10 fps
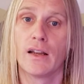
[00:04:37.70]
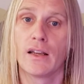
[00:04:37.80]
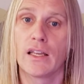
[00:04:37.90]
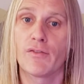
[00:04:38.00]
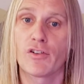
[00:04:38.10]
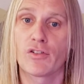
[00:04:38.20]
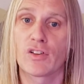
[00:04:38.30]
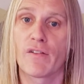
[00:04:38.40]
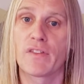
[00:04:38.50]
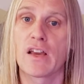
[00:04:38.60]
Give
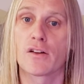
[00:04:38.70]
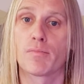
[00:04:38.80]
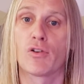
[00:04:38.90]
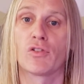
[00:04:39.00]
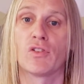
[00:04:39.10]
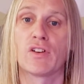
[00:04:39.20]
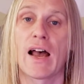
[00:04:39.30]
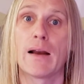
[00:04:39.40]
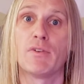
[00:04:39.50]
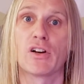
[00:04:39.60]
yourself the other person
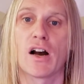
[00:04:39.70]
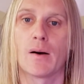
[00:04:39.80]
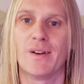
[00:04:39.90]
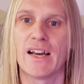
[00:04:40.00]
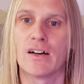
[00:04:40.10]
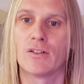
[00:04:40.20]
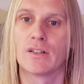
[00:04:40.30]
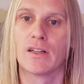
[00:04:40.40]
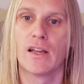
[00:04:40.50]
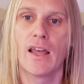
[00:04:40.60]
time to calm down.
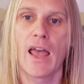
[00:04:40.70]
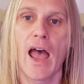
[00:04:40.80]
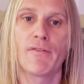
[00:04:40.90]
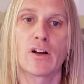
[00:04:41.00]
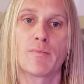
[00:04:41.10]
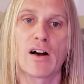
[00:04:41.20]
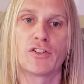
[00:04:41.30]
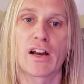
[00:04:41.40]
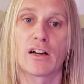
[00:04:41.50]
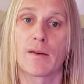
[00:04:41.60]
Having a
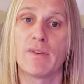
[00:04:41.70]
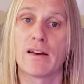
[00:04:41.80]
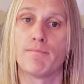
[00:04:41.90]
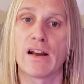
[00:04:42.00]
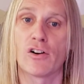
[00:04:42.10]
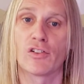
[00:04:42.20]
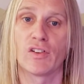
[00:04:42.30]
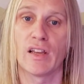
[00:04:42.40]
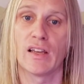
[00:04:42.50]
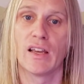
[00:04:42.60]
meltdown can be
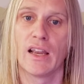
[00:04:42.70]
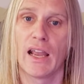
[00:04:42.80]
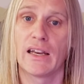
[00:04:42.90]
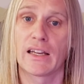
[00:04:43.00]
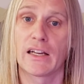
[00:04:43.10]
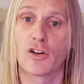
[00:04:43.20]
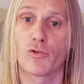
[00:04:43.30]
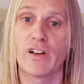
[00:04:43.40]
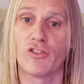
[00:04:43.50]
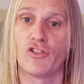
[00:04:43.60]
embarrassing, and it can
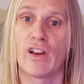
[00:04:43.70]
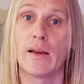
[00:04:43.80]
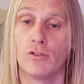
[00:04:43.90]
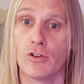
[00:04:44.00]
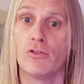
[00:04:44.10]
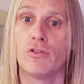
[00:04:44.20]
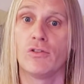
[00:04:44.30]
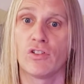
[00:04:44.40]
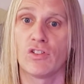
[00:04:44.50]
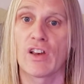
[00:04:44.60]
create shame due to
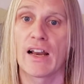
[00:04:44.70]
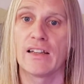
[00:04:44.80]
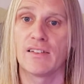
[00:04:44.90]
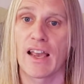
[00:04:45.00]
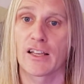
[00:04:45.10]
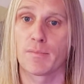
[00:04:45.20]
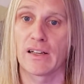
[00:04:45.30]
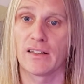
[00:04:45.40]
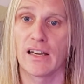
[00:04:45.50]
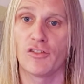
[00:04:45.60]
society's
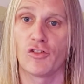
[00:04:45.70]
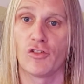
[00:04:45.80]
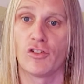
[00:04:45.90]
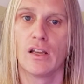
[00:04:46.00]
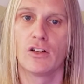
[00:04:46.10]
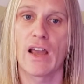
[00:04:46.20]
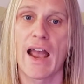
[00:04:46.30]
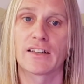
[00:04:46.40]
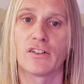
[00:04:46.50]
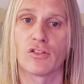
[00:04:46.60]
expectations to
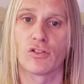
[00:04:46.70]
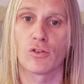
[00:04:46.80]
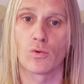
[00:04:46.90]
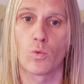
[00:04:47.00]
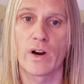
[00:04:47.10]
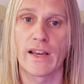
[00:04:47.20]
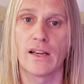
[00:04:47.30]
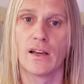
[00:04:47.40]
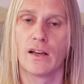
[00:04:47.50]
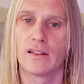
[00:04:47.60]
act in a certain way
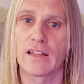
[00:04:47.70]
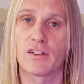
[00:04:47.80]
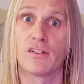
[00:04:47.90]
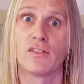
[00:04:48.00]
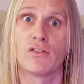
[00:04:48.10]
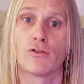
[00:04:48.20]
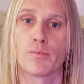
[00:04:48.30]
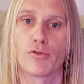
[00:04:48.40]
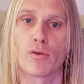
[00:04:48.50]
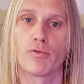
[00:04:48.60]
that's considered
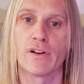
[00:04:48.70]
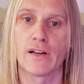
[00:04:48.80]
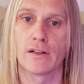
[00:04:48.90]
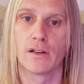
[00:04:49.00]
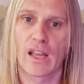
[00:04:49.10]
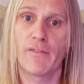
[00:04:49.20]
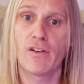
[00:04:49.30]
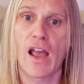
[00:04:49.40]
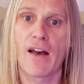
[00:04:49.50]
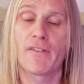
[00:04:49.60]
appropriate. If you
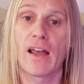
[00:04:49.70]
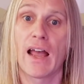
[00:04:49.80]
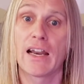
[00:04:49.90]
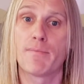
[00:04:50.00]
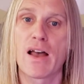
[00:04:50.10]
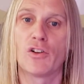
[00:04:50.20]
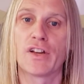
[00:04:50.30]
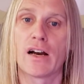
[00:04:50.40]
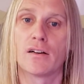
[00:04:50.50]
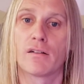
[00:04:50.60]
have had a
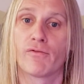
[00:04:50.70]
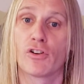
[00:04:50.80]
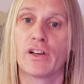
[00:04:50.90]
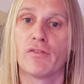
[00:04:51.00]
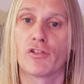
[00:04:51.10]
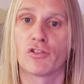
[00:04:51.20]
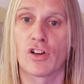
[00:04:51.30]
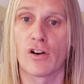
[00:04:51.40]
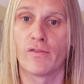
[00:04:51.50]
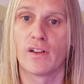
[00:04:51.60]
meltdown, forgive
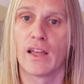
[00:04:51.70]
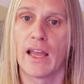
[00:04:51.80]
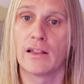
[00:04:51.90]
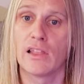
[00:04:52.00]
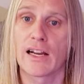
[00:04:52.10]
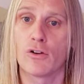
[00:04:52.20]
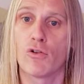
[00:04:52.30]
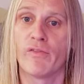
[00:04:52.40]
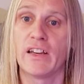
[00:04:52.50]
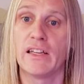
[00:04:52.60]
yourself and let go
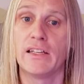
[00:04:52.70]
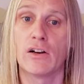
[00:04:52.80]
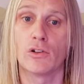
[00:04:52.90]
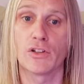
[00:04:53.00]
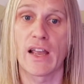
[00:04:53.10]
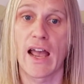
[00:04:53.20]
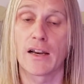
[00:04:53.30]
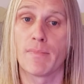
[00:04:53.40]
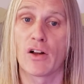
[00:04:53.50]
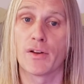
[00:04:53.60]
of any guilt you had
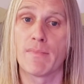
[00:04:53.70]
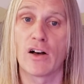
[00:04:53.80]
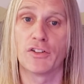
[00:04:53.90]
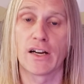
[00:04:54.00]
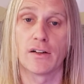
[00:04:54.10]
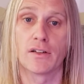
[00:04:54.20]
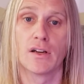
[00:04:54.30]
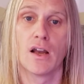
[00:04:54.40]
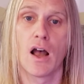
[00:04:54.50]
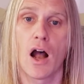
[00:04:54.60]
about the meltdown.
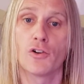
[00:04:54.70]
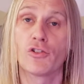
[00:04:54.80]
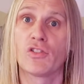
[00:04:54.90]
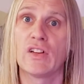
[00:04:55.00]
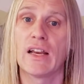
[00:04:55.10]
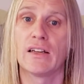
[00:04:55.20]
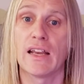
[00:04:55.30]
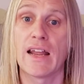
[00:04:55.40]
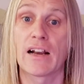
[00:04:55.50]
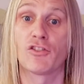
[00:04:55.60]
Understand
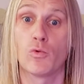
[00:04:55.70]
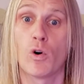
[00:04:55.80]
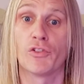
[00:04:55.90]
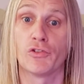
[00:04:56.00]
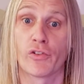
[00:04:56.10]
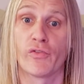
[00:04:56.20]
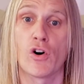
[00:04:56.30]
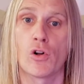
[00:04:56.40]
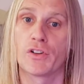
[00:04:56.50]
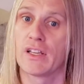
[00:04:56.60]
it actually wasn't your
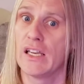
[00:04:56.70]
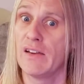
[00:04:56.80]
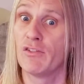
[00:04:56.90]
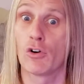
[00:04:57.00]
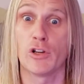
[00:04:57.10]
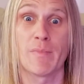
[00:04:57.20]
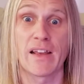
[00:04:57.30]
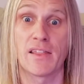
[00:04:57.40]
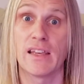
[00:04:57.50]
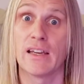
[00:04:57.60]
fault. even though you may
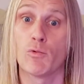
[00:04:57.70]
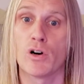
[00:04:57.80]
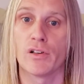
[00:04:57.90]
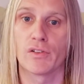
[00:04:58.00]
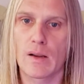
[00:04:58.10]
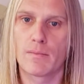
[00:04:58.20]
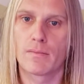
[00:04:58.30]
think it was.